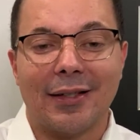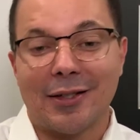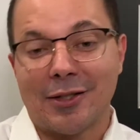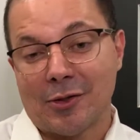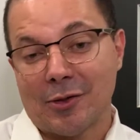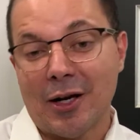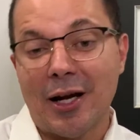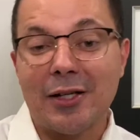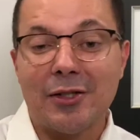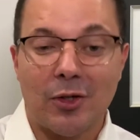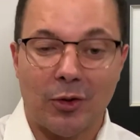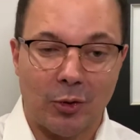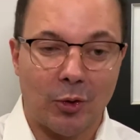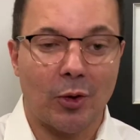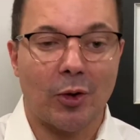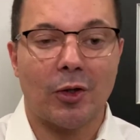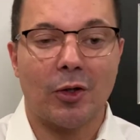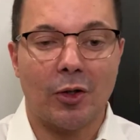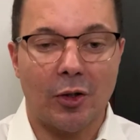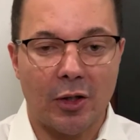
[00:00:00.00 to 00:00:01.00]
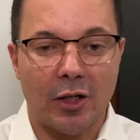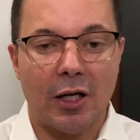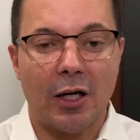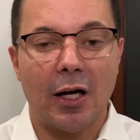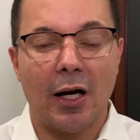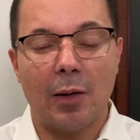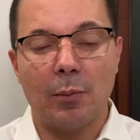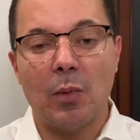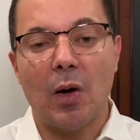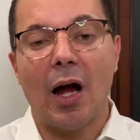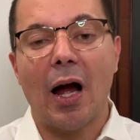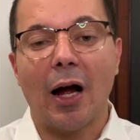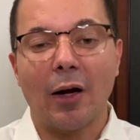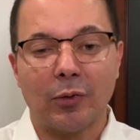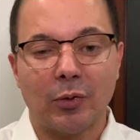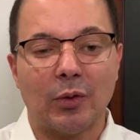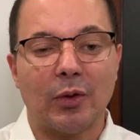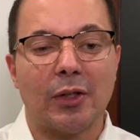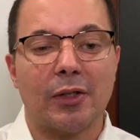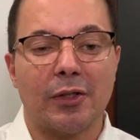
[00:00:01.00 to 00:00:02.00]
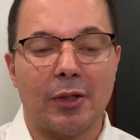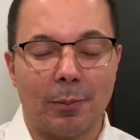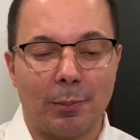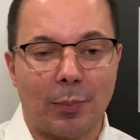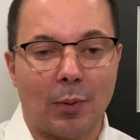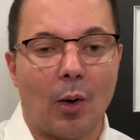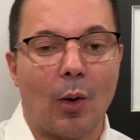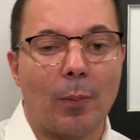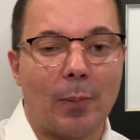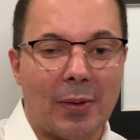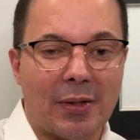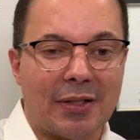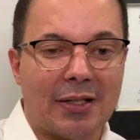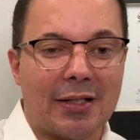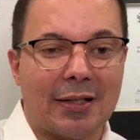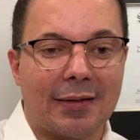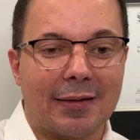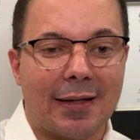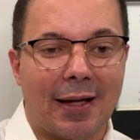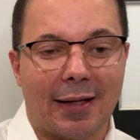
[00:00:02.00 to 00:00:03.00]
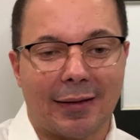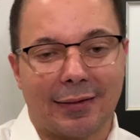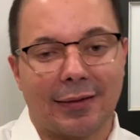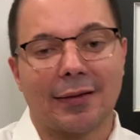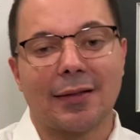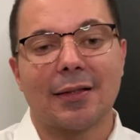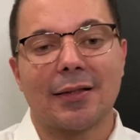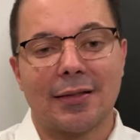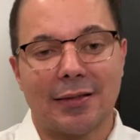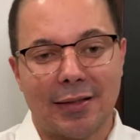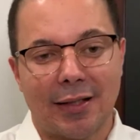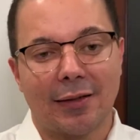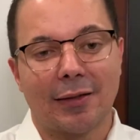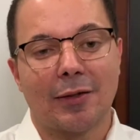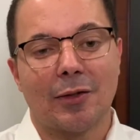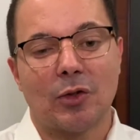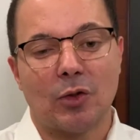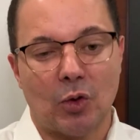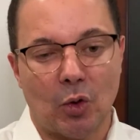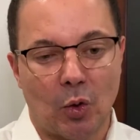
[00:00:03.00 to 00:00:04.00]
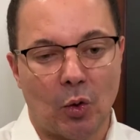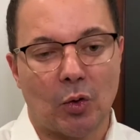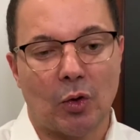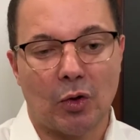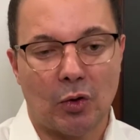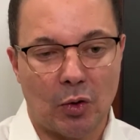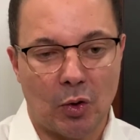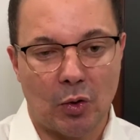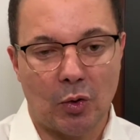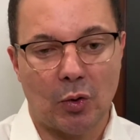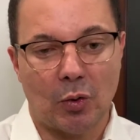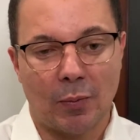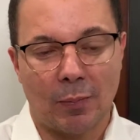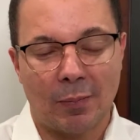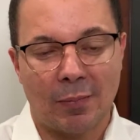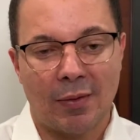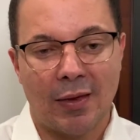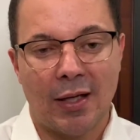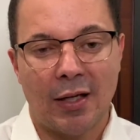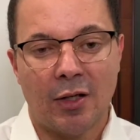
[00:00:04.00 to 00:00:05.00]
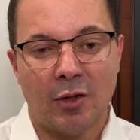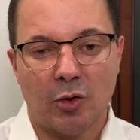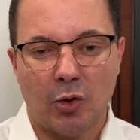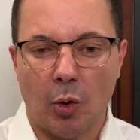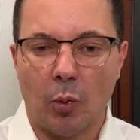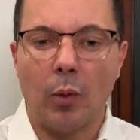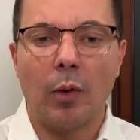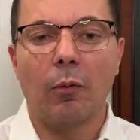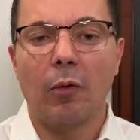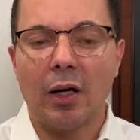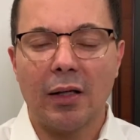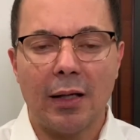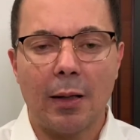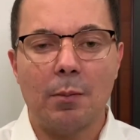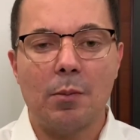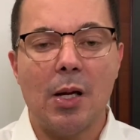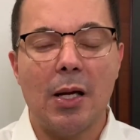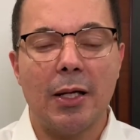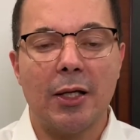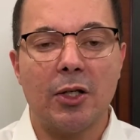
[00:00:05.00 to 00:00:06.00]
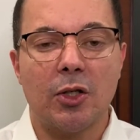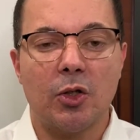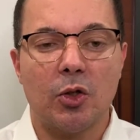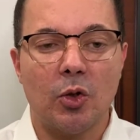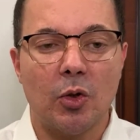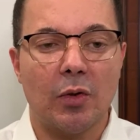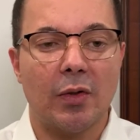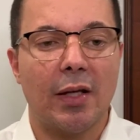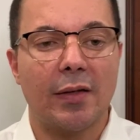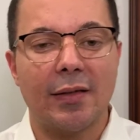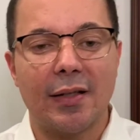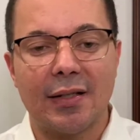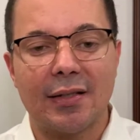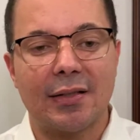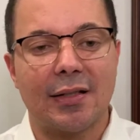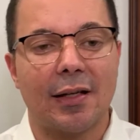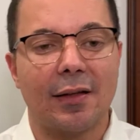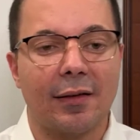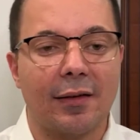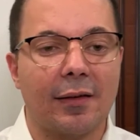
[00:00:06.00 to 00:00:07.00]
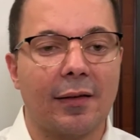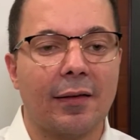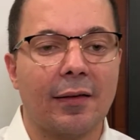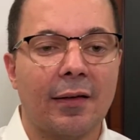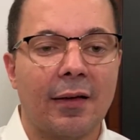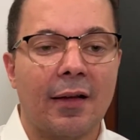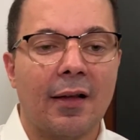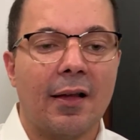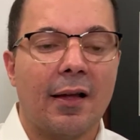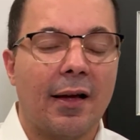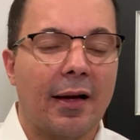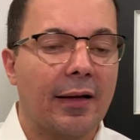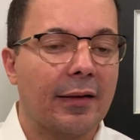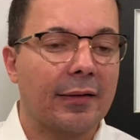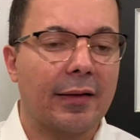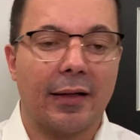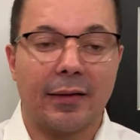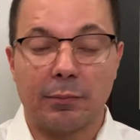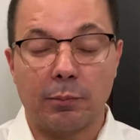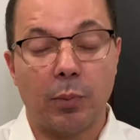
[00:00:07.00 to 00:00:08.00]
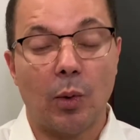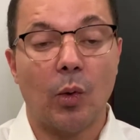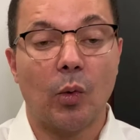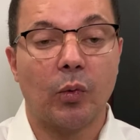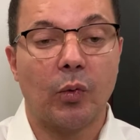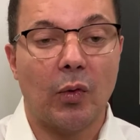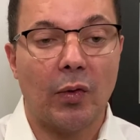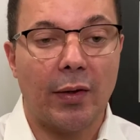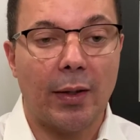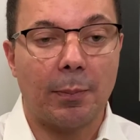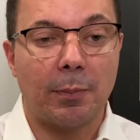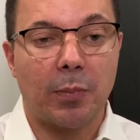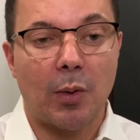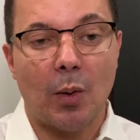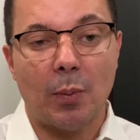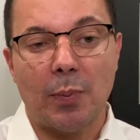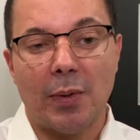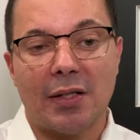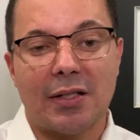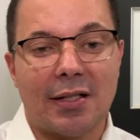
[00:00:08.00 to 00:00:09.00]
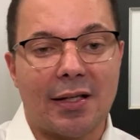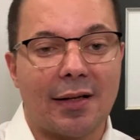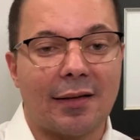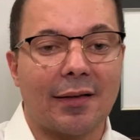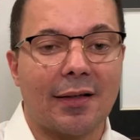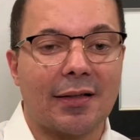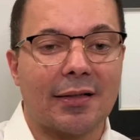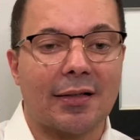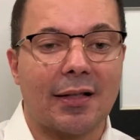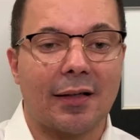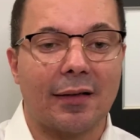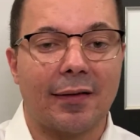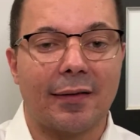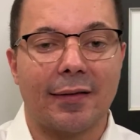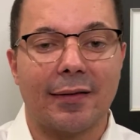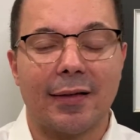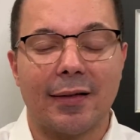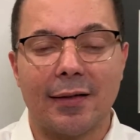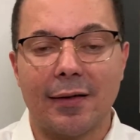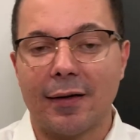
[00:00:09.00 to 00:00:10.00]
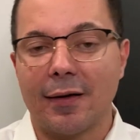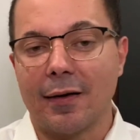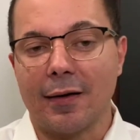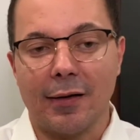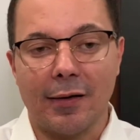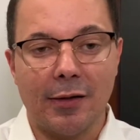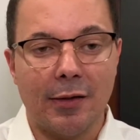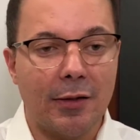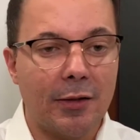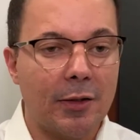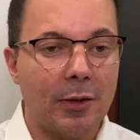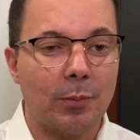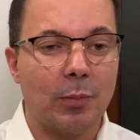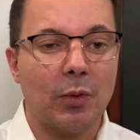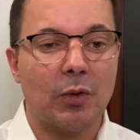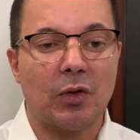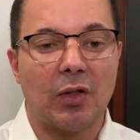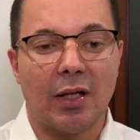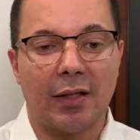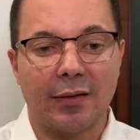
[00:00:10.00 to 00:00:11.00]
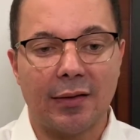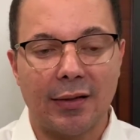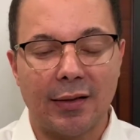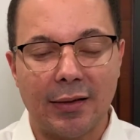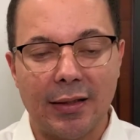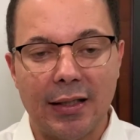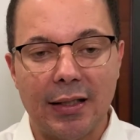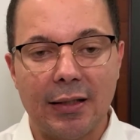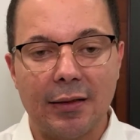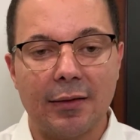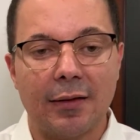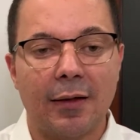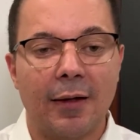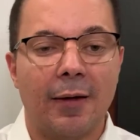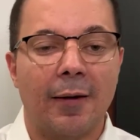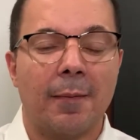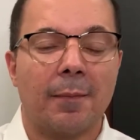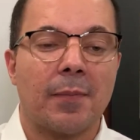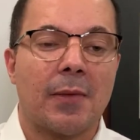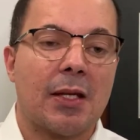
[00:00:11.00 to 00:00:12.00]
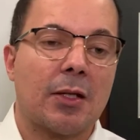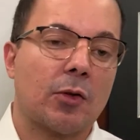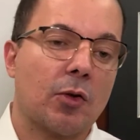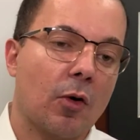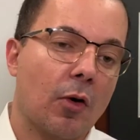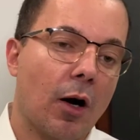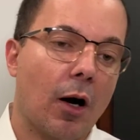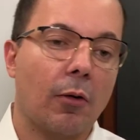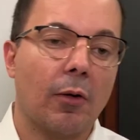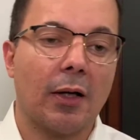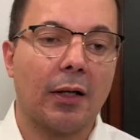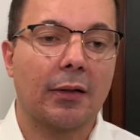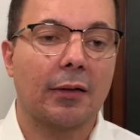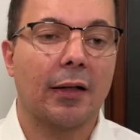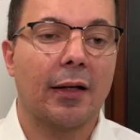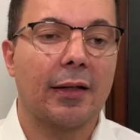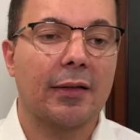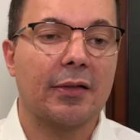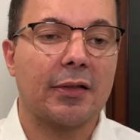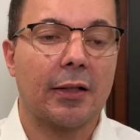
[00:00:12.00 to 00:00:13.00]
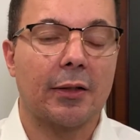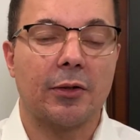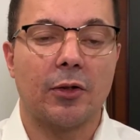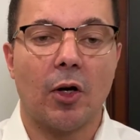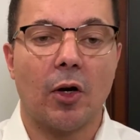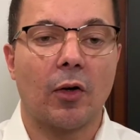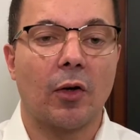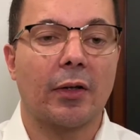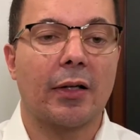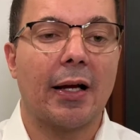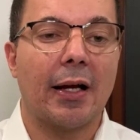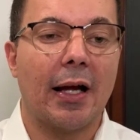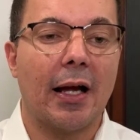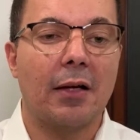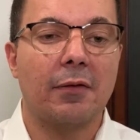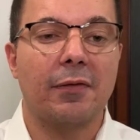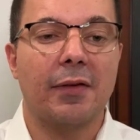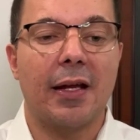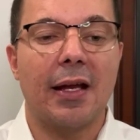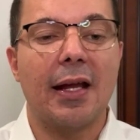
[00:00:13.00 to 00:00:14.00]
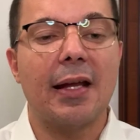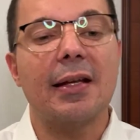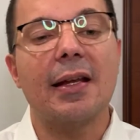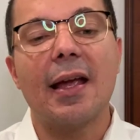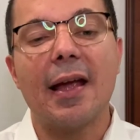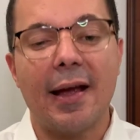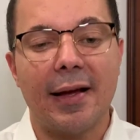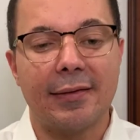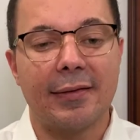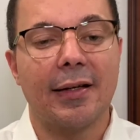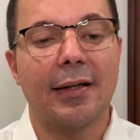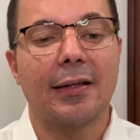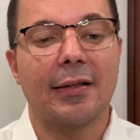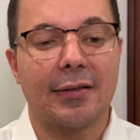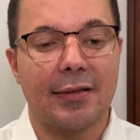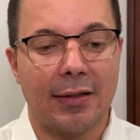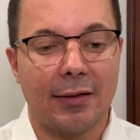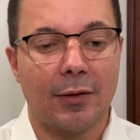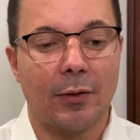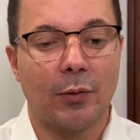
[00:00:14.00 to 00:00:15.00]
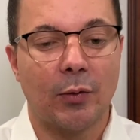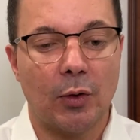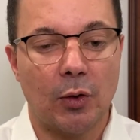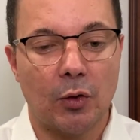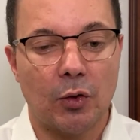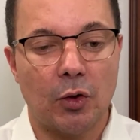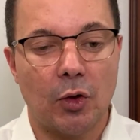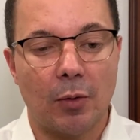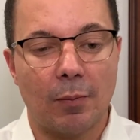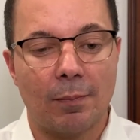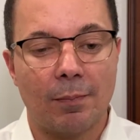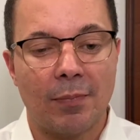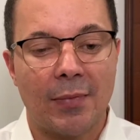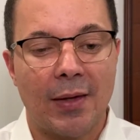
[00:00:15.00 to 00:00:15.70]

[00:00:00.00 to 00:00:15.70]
creditor could come after the property that the seller sold it to you. So we want to make sure that the seller and that both the property and the seller, they're 100% clean, so our clients are not going to have any headaches in the future.